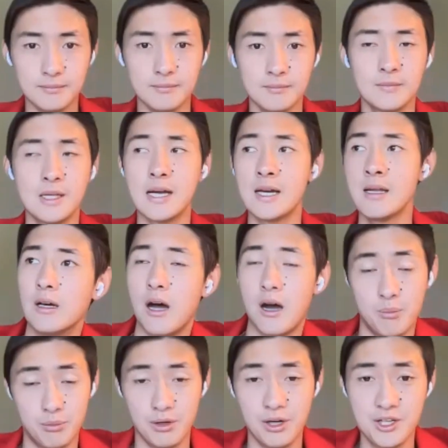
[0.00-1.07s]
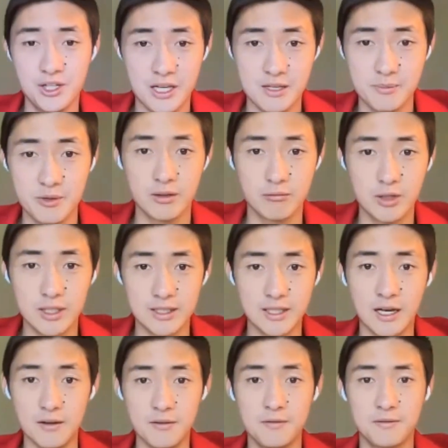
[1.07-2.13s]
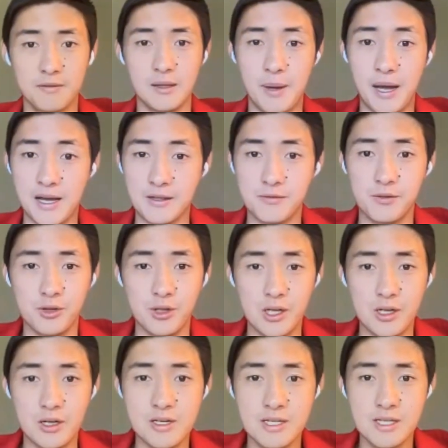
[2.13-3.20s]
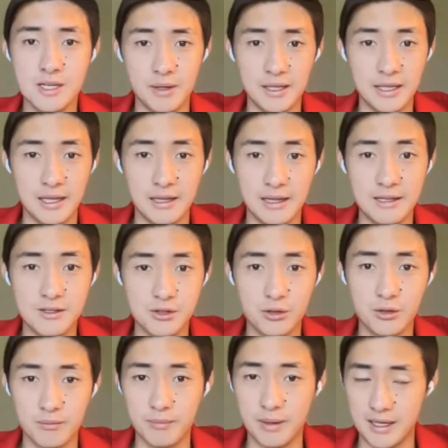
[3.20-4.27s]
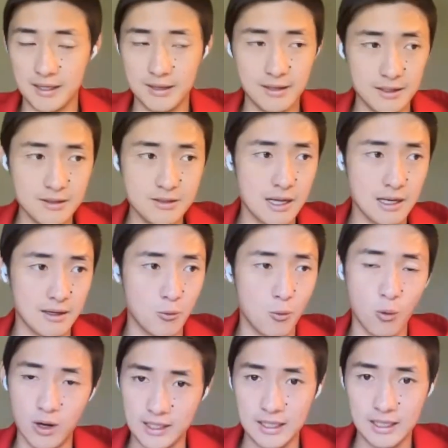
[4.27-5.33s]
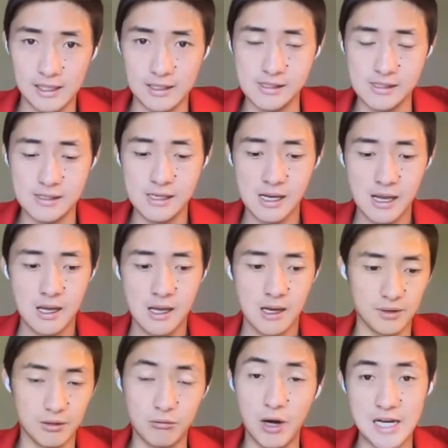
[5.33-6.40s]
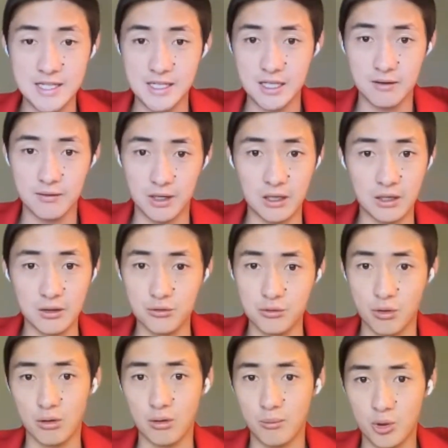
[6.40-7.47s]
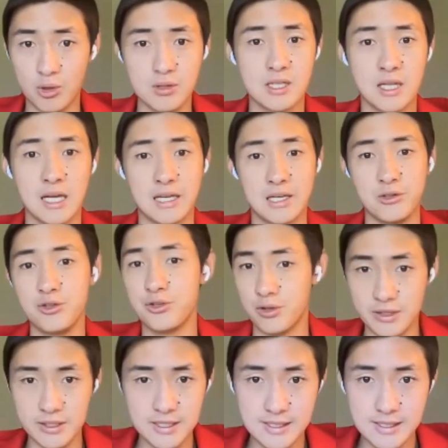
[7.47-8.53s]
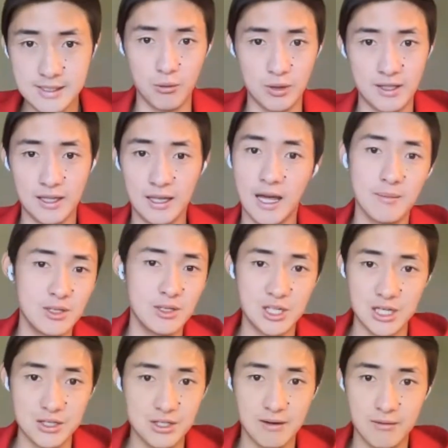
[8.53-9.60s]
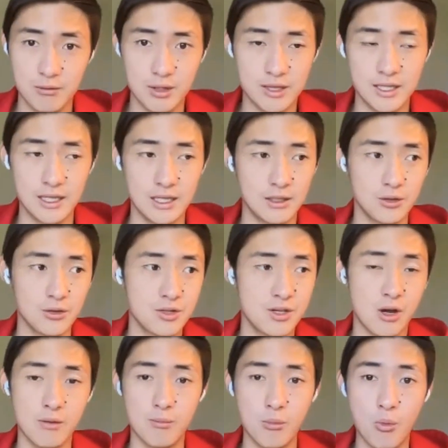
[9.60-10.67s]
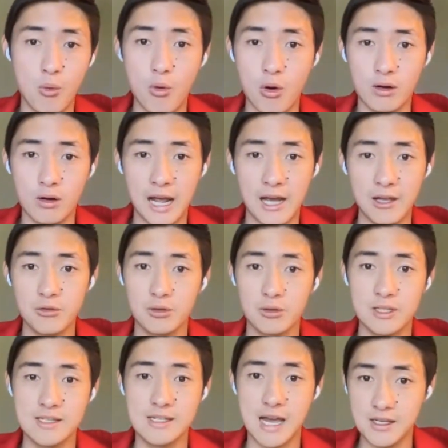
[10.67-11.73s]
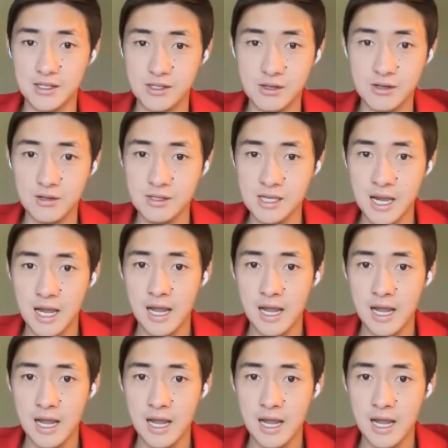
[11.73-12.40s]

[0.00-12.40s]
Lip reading: Yeah, operations has been really tough in the past few years. And that's due to many things. Like one is the rising of uncontrollables like insurance. With climate change and everything, you saw more natural disasters.